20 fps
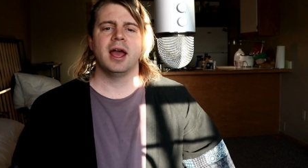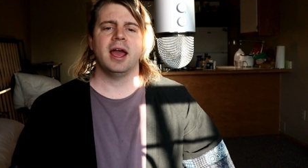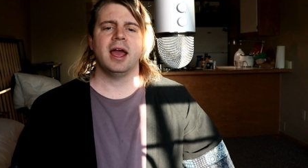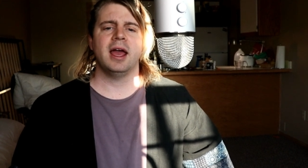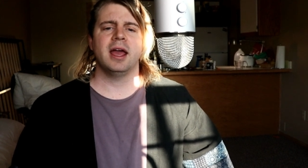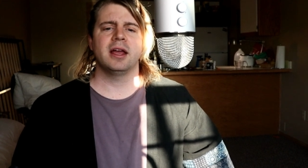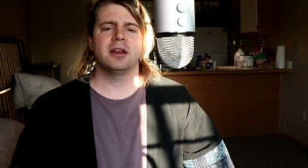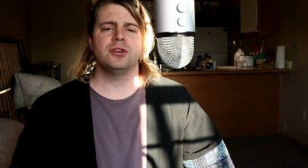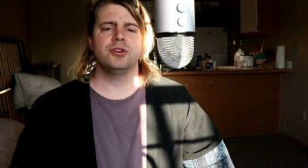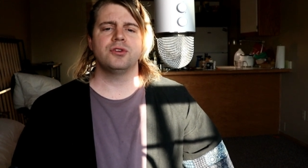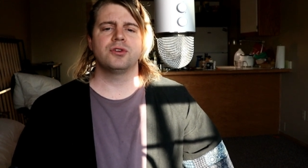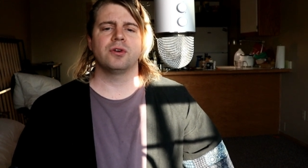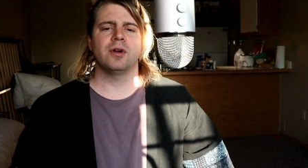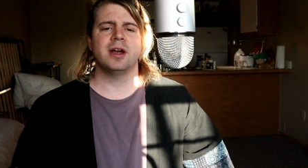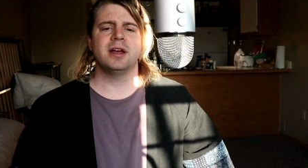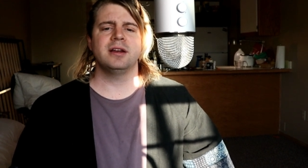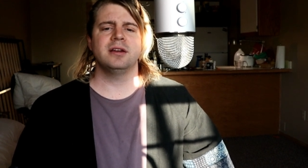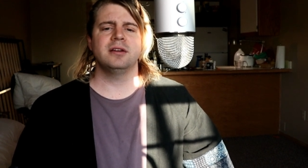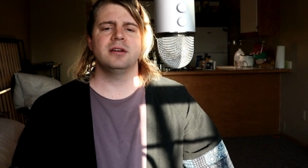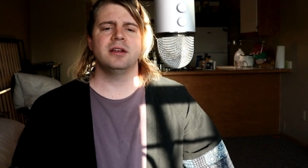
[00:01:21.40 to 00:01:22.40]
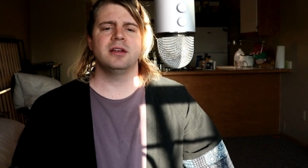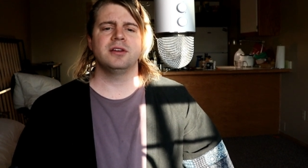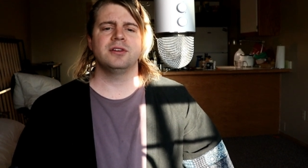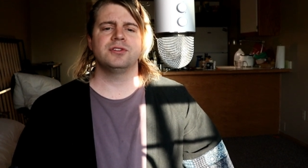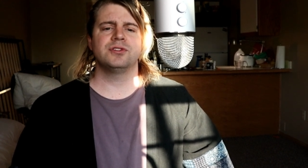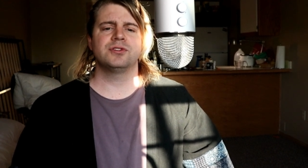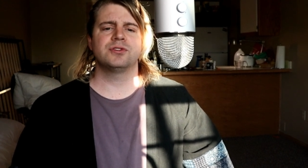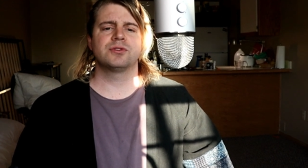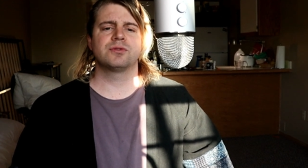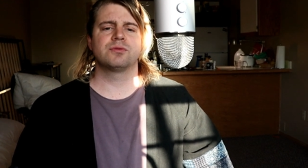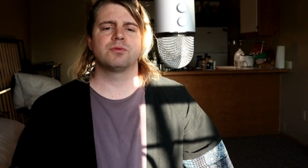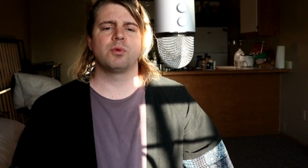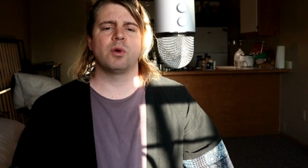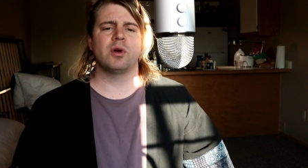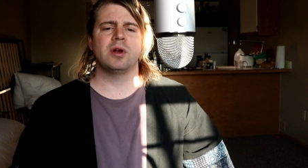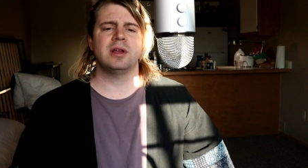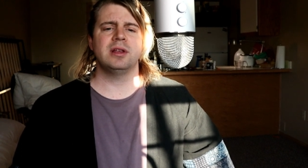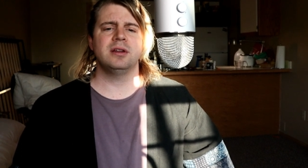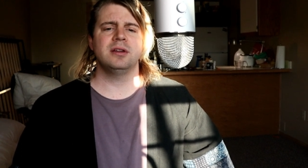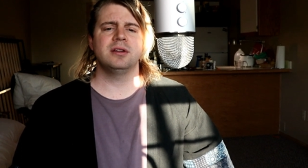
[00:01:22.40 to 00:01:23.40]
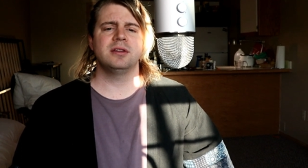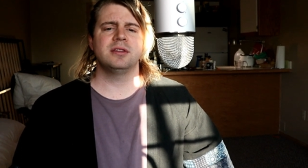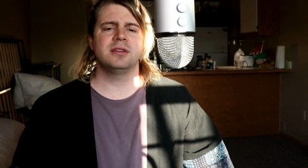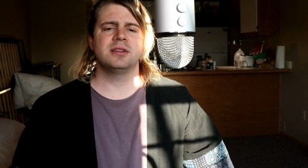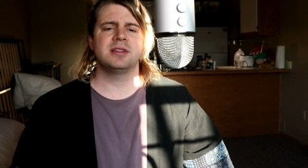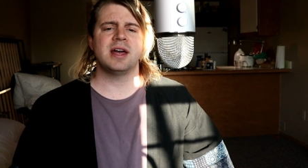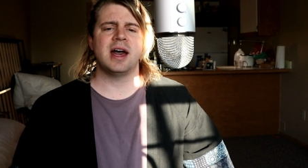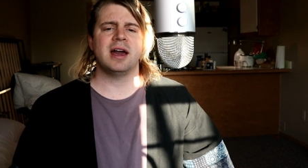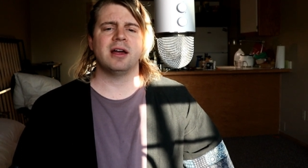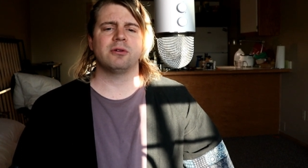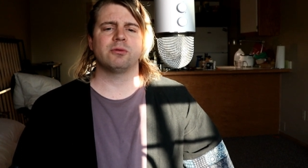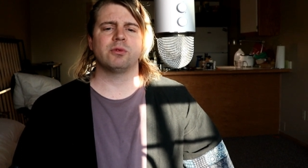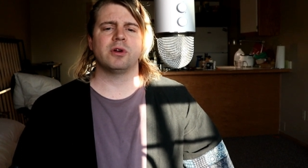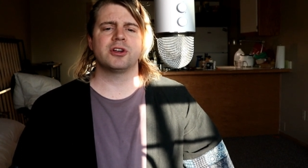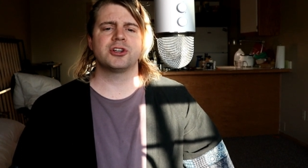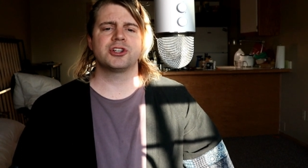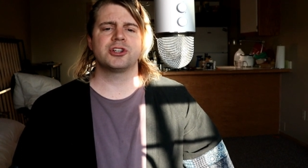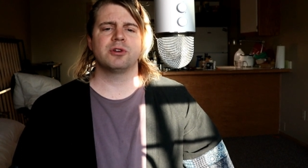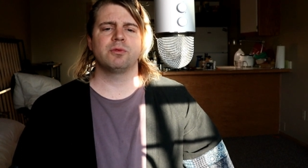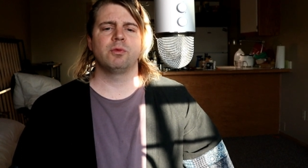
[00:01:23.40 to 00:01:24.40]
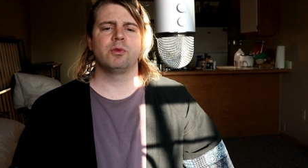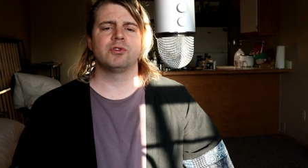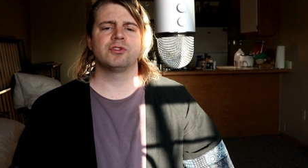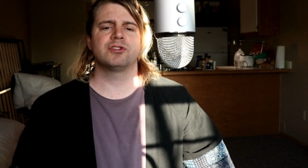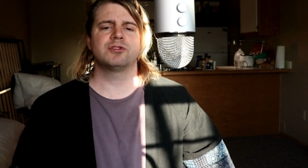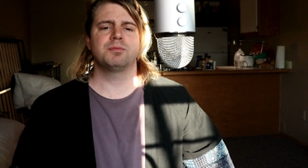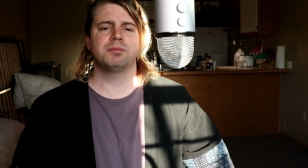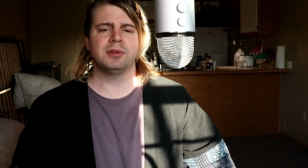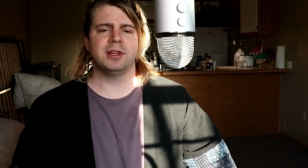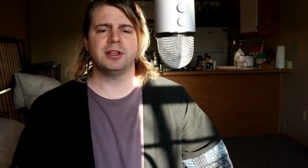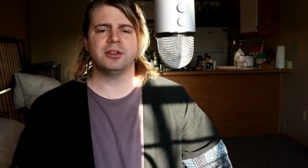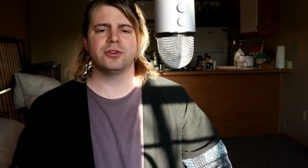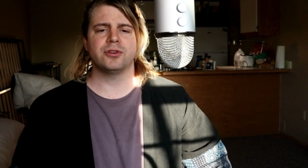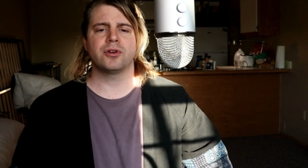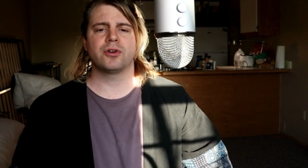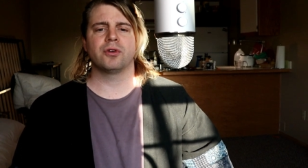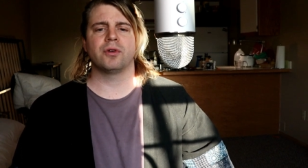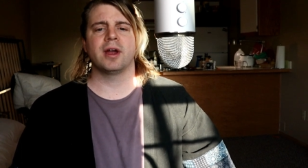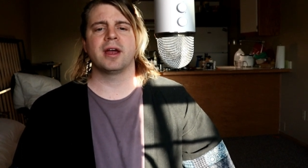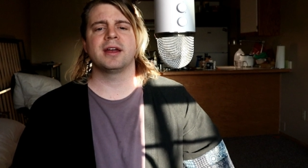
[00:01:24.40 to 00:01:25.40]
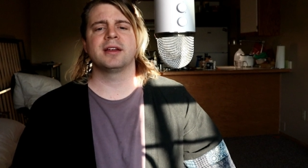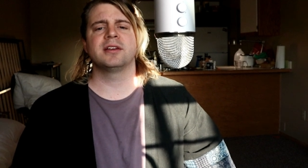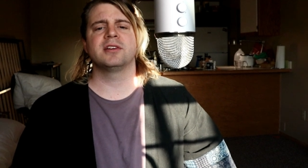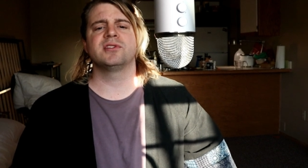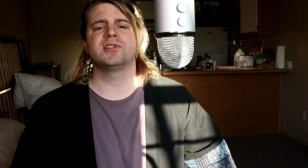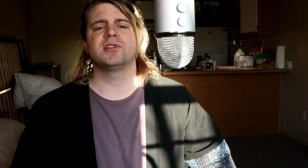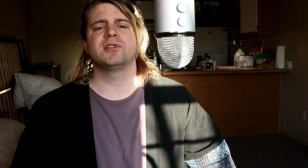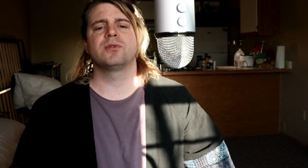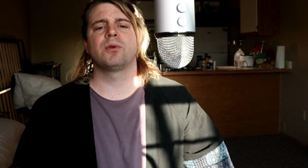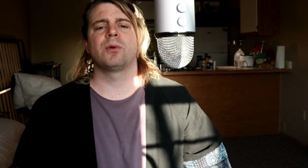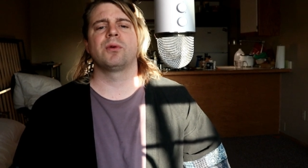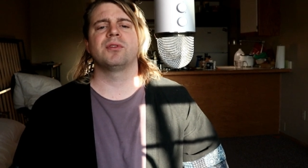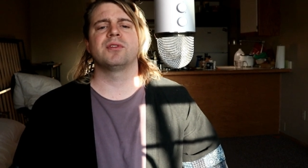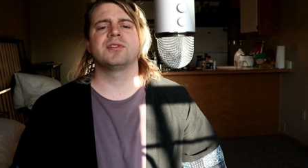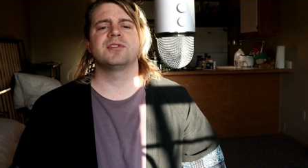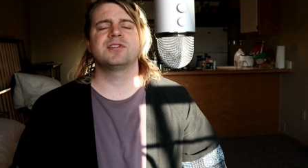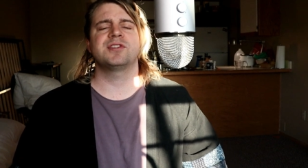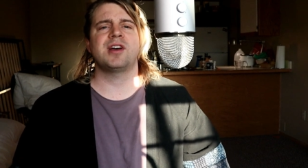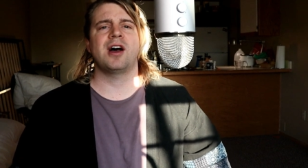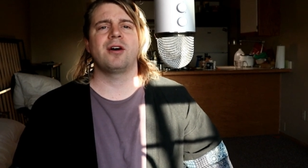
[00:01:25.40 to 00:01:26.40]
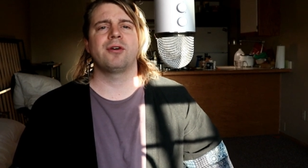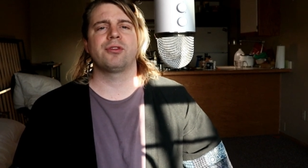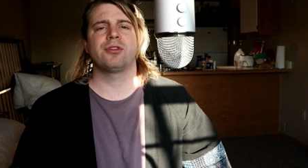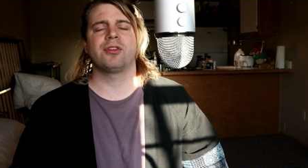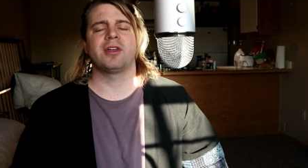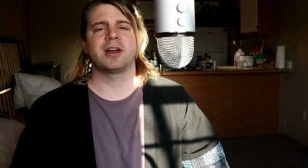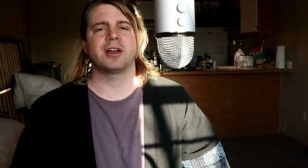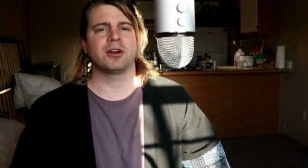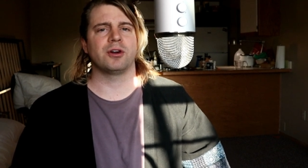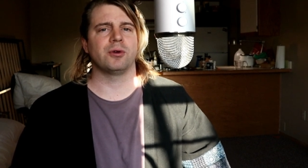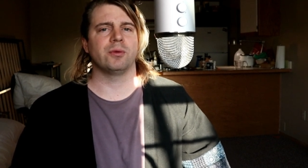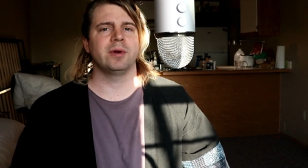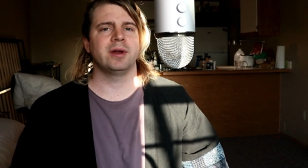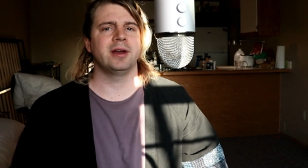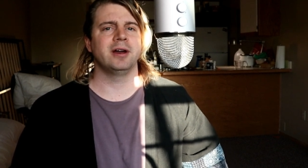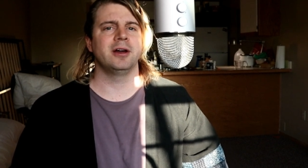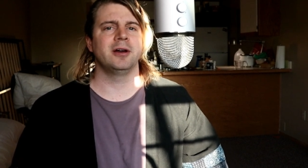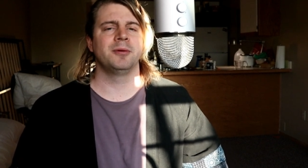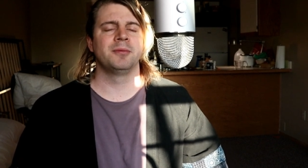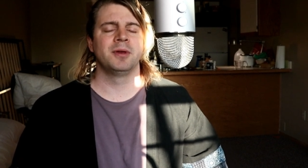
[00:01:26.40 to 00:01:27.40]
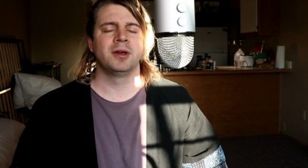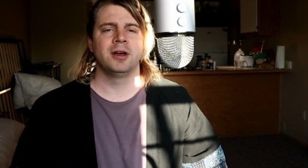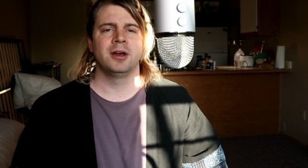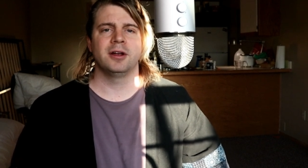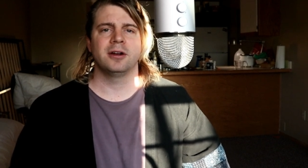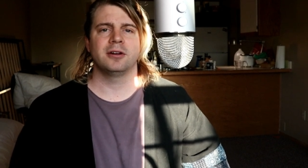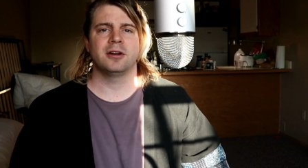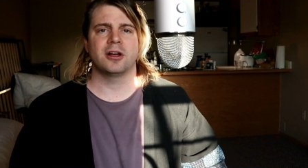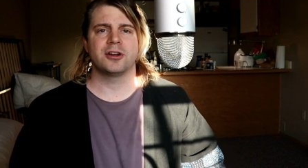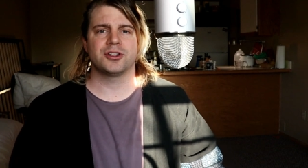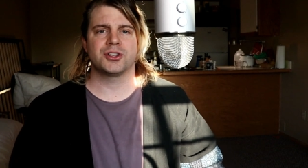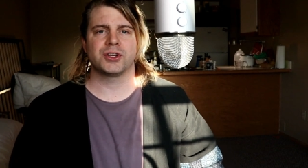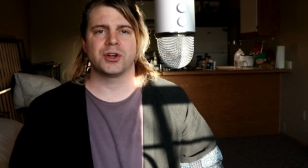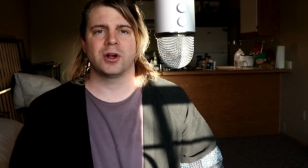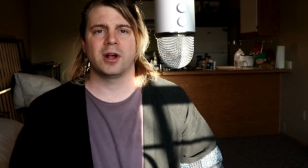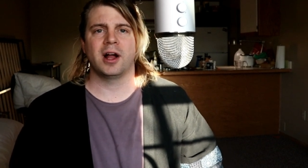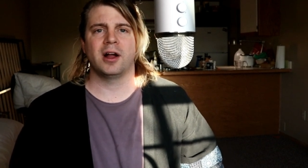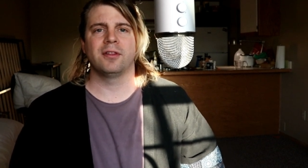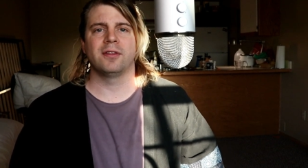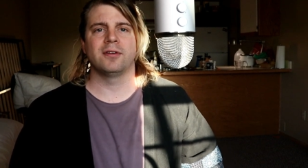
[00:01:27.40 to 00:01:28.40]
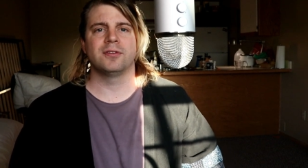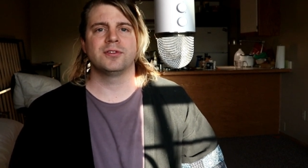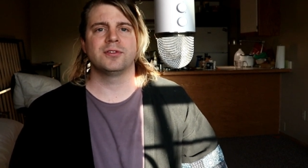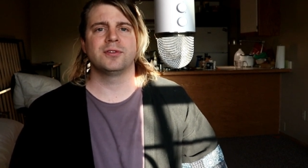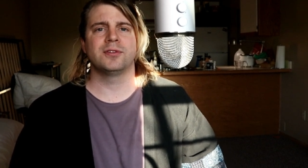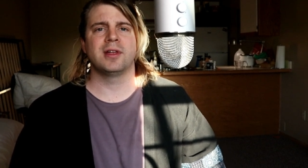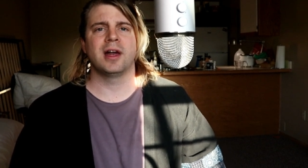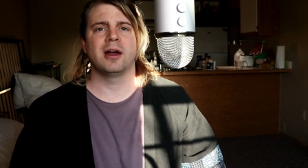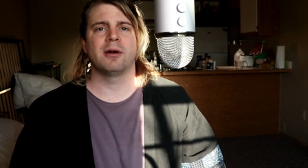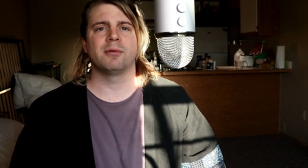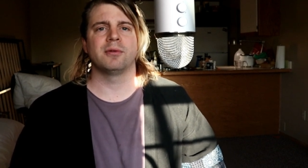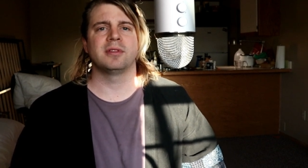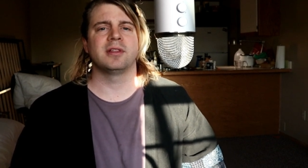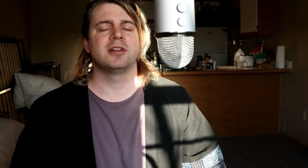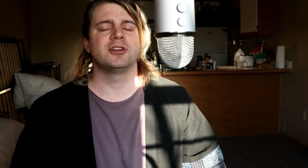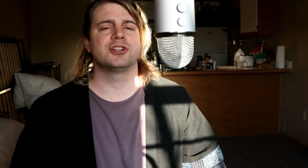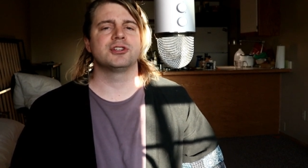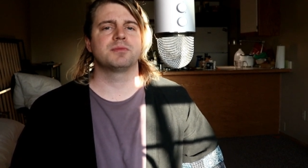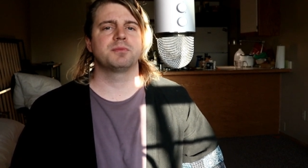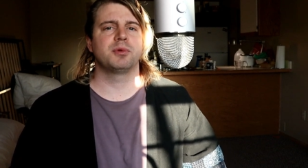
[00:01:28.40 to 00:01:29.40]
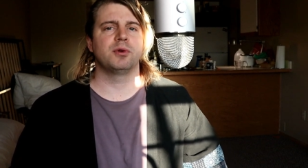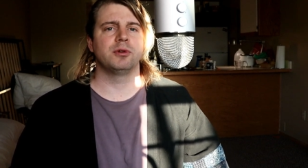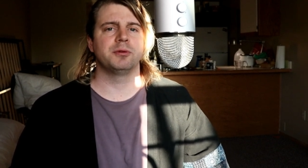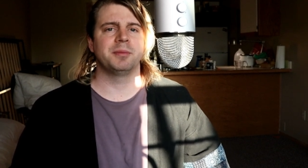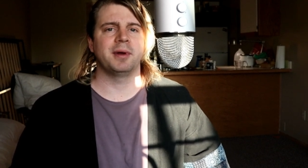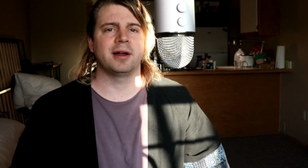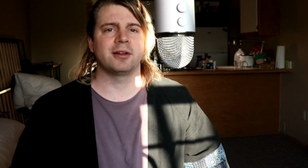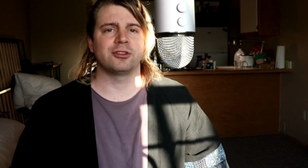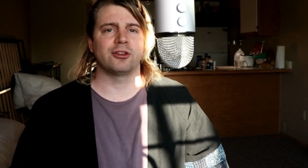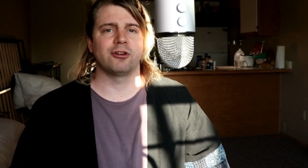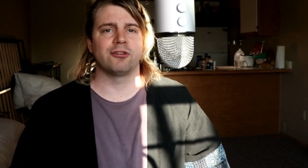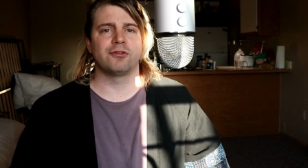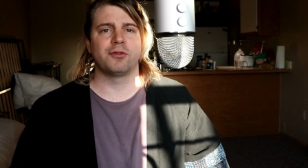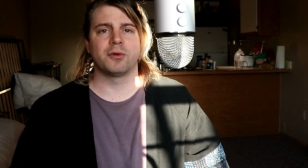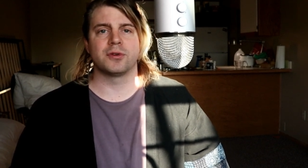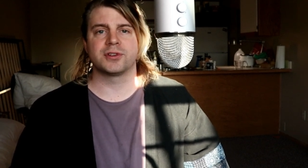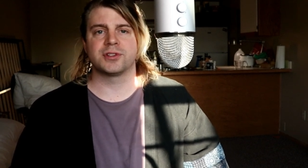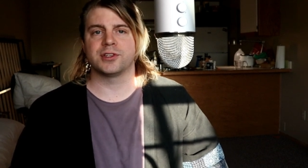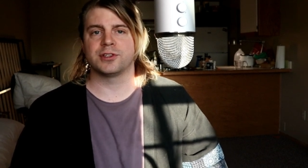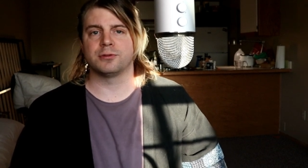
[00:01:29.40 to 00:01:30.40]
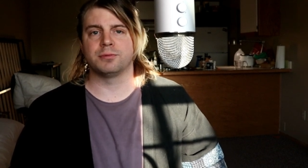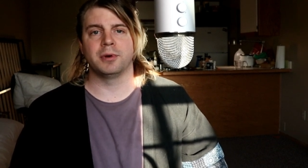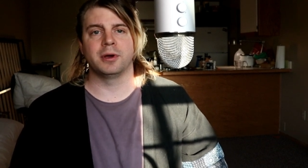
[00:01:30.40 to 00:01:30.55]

And Ukraine is worried that Russia will split Ukraine into North and South like Korea. Not sure how they'll do that when they just pulled back their forces,